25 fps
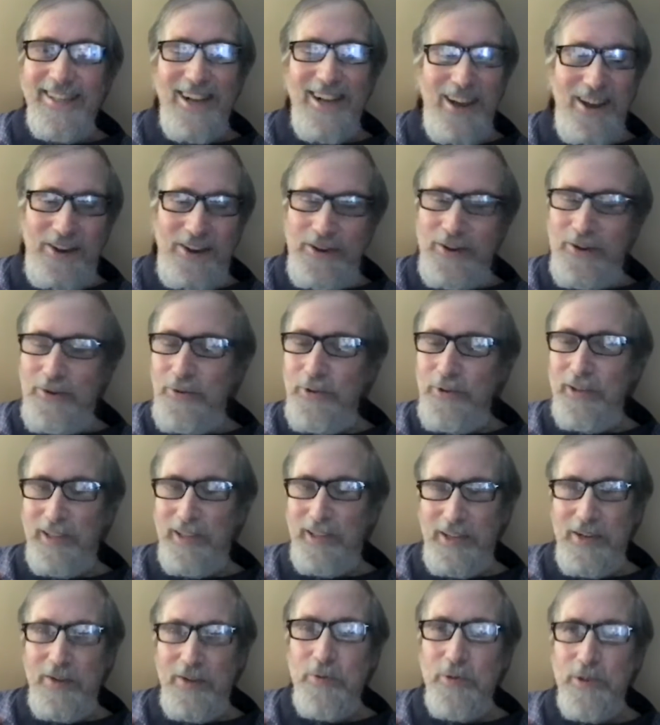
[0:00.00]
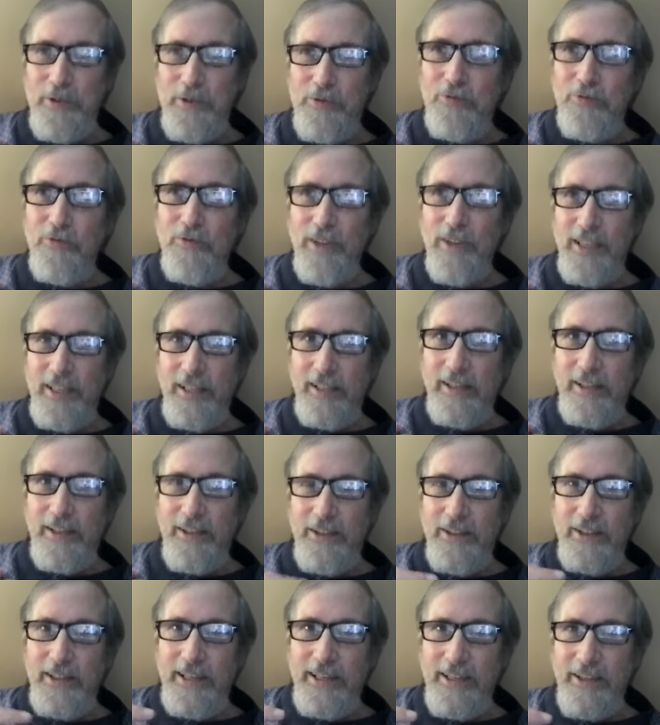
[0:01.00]
no, it was really
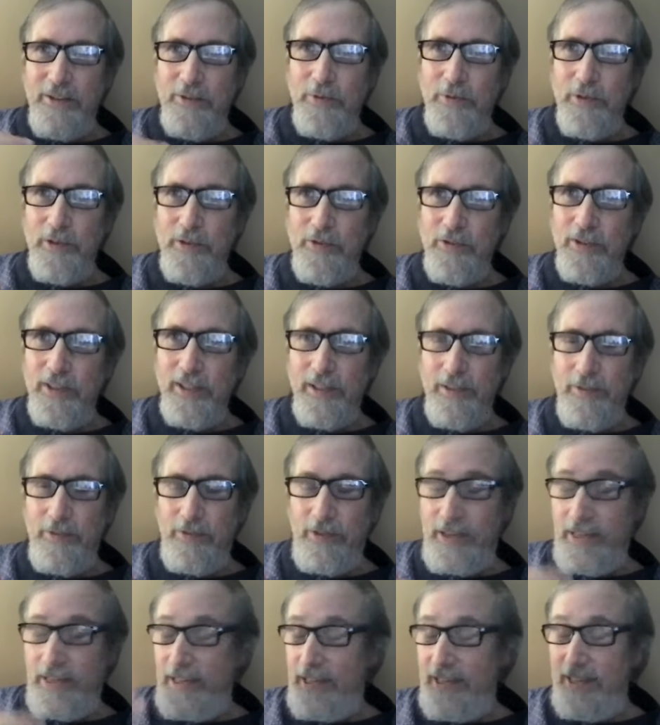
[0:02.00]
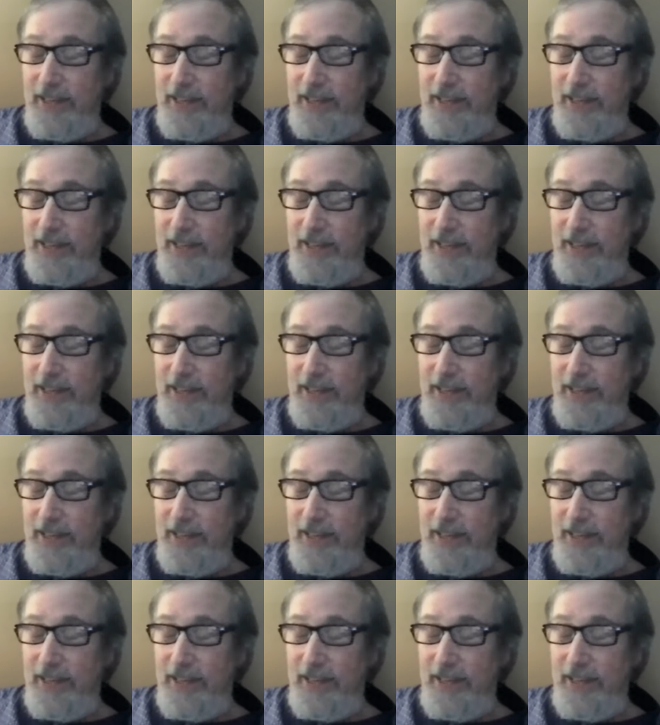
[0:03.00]
good and it was really funny.